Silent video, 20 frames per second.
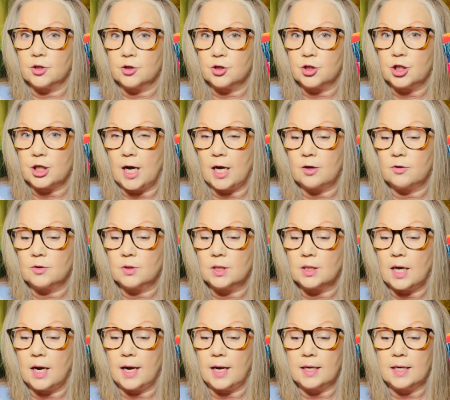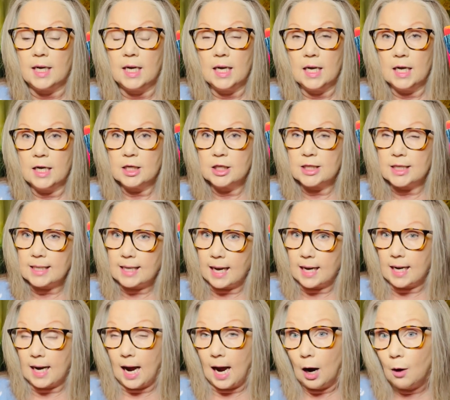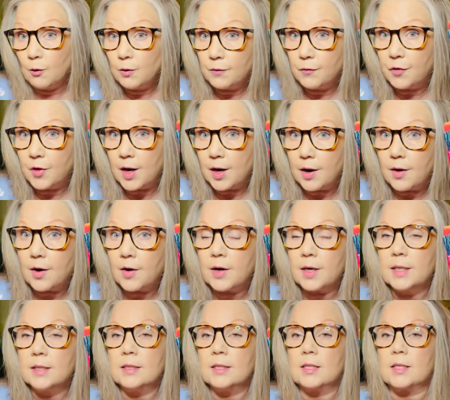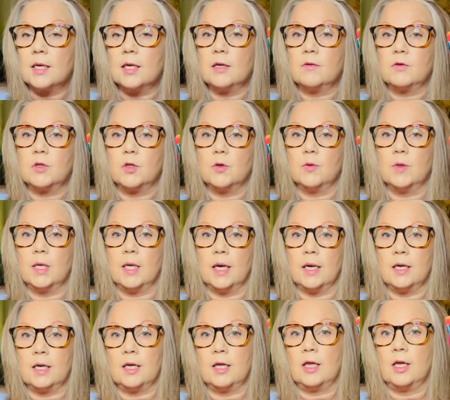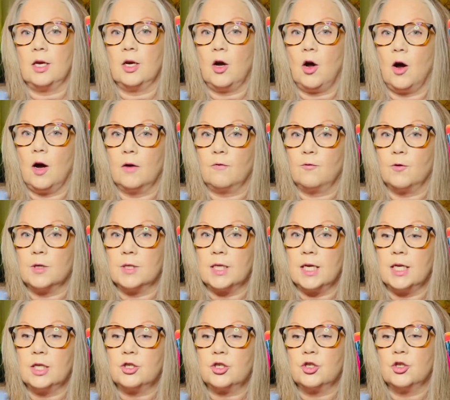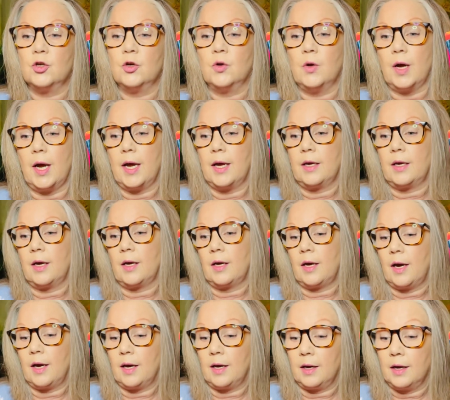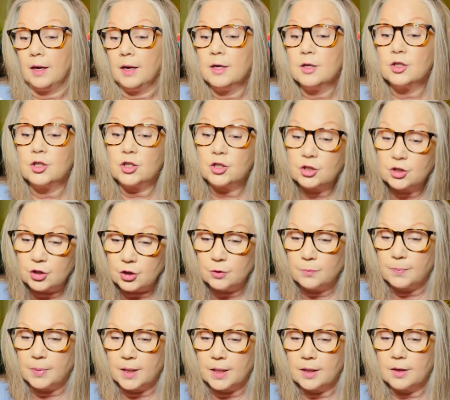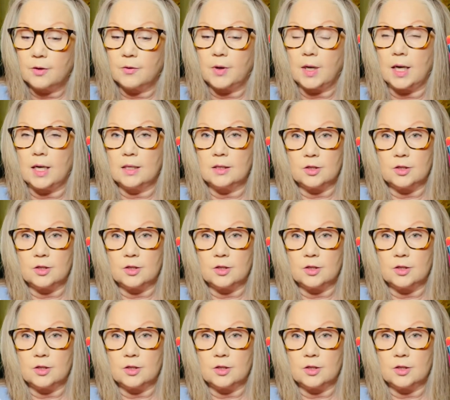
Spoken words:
your shadow side to get out of there instead of doing anything confrontational, aka stupid, okay?